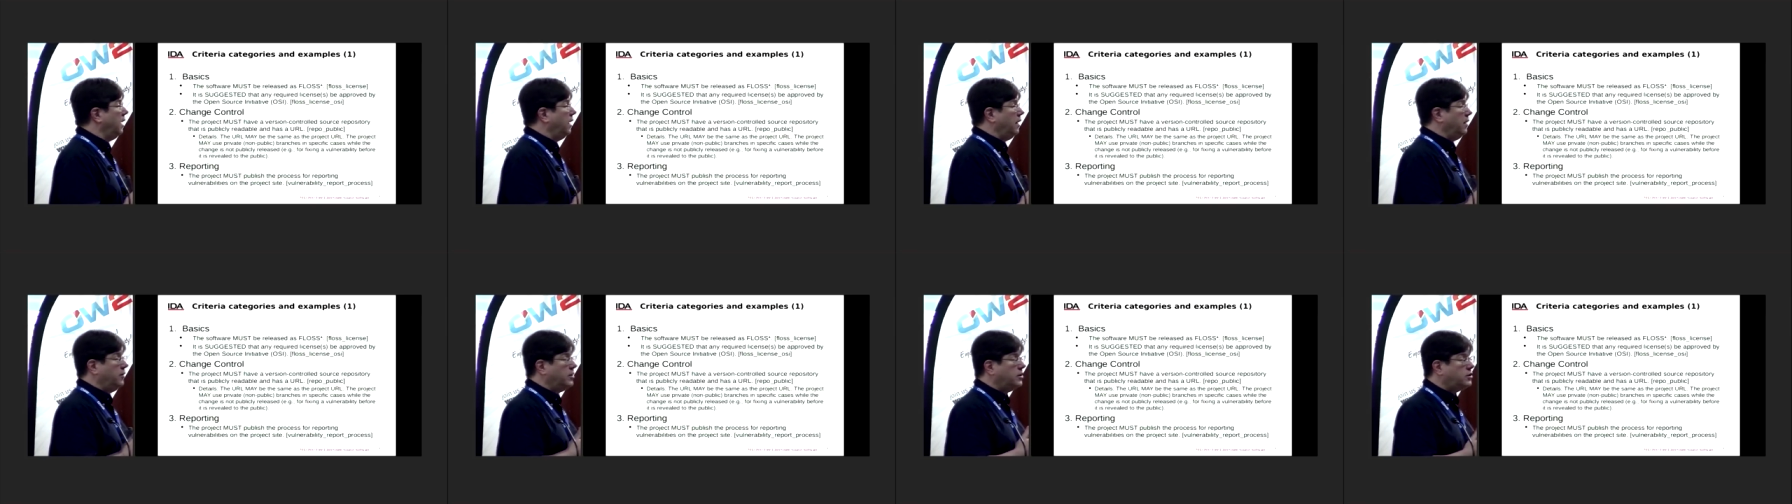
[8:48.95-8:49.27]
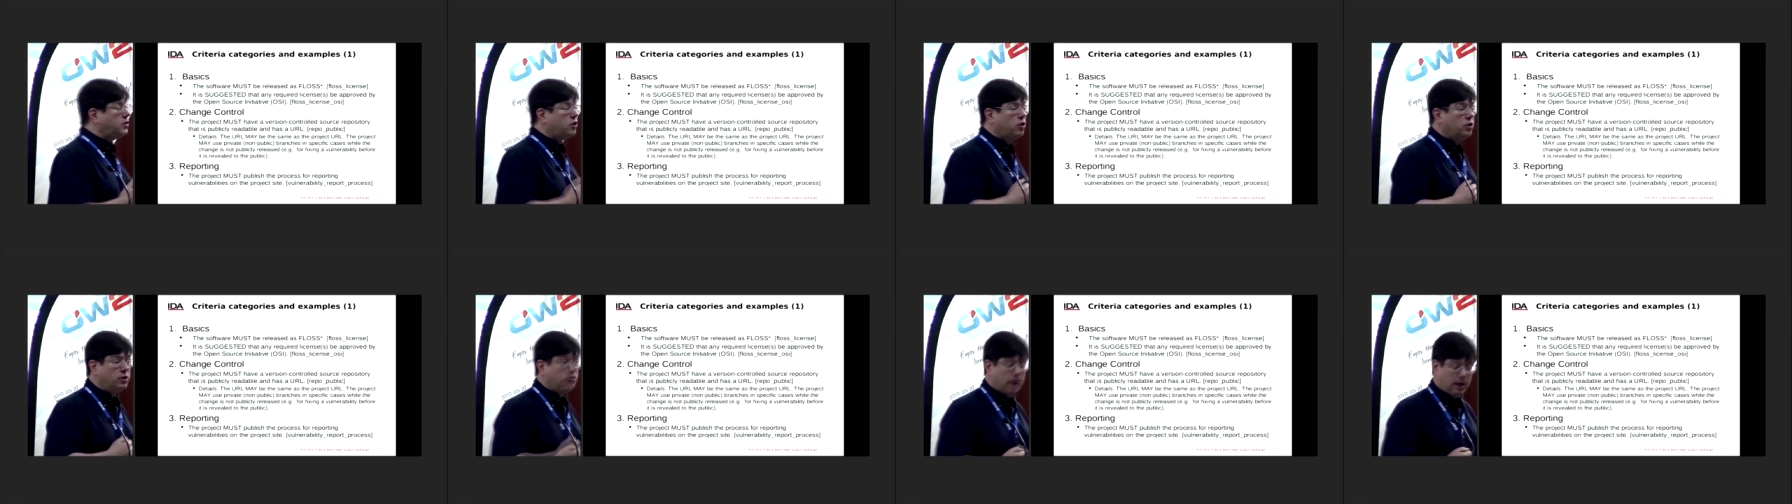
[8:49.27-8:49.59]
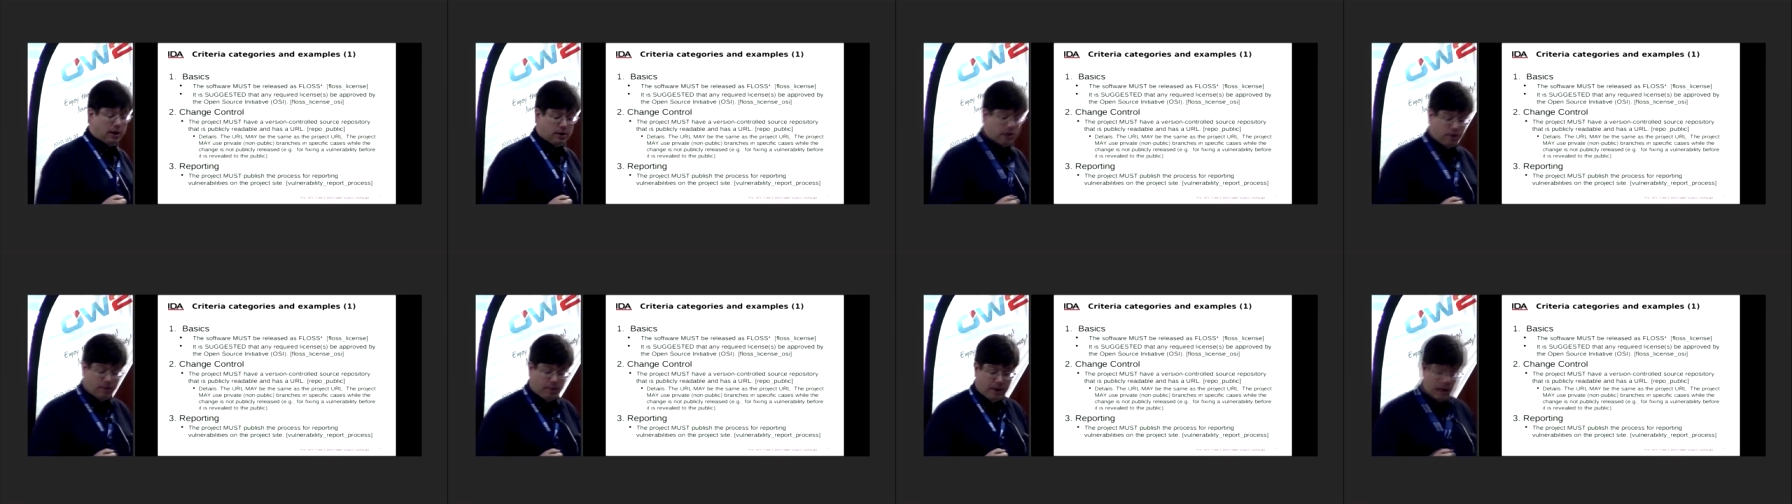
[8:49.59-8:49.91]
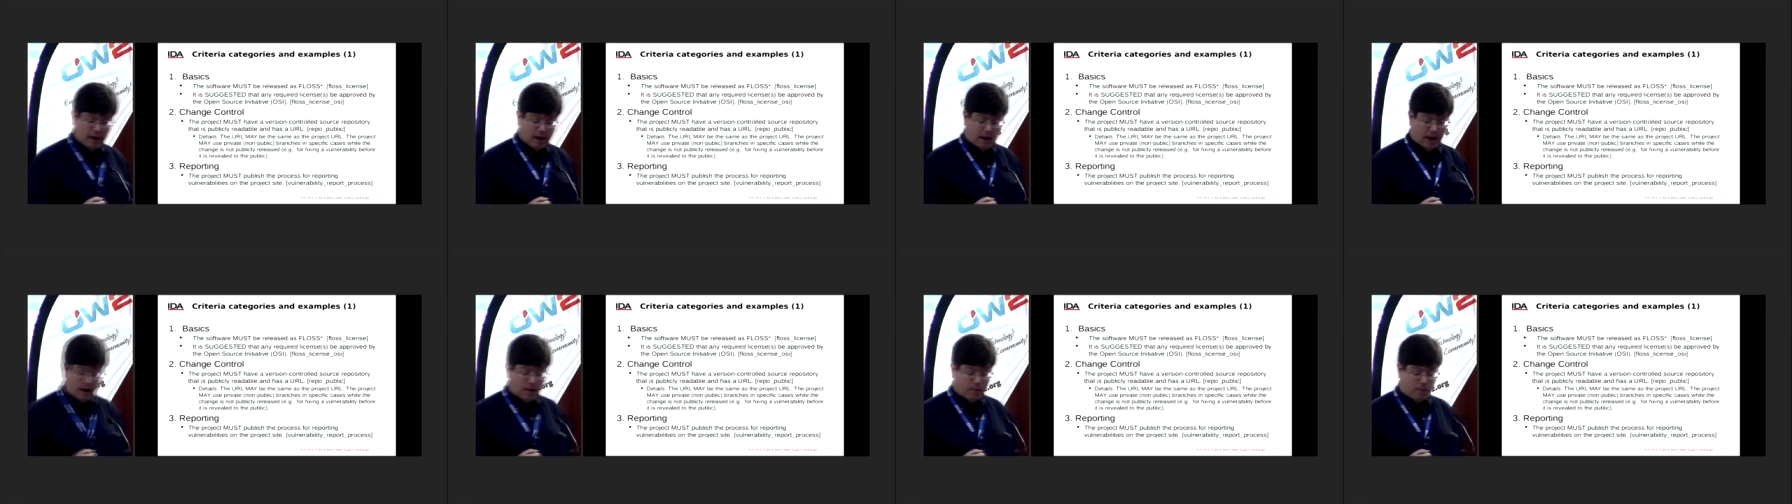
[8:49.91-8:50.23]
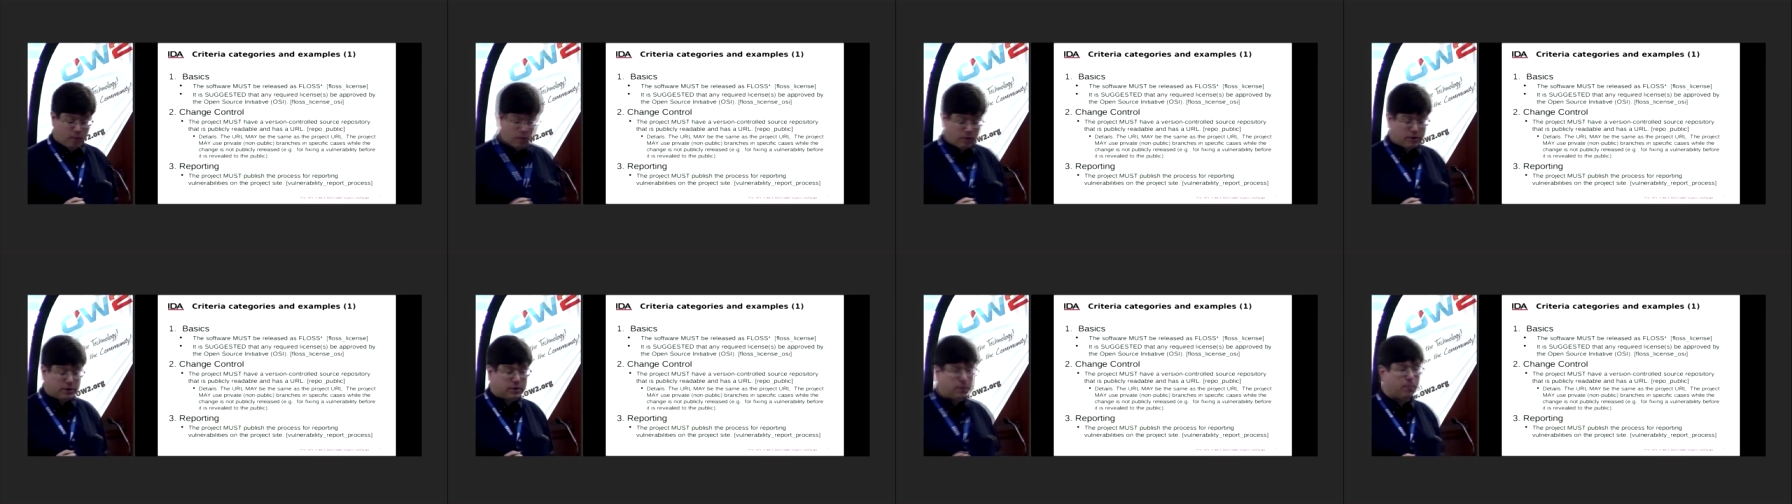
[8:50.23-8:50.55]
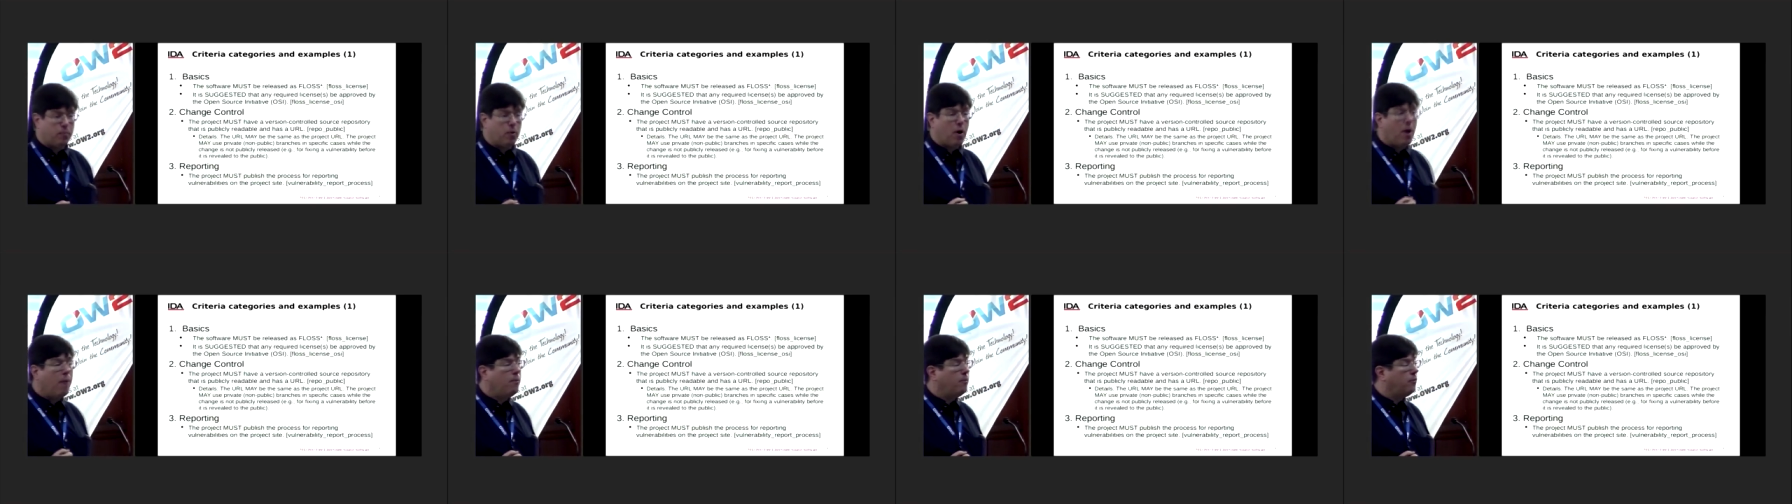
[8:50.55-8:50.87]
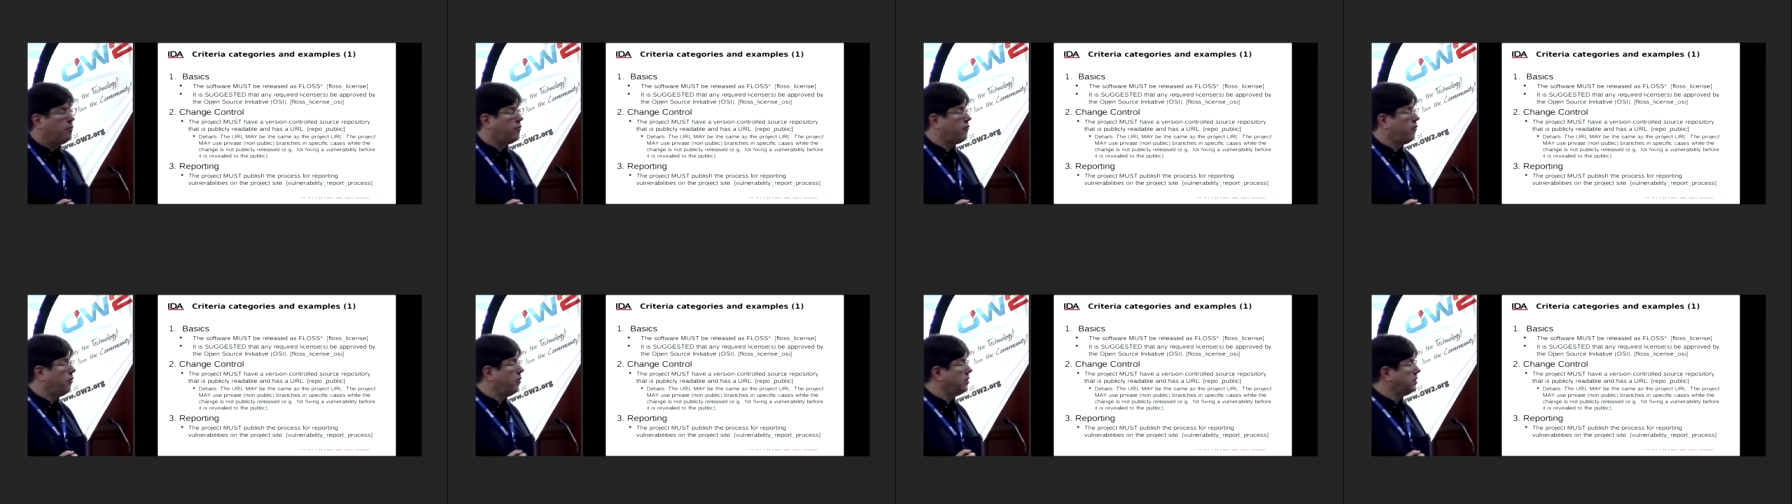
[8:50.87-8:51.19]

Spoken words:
This turns out to be a problem for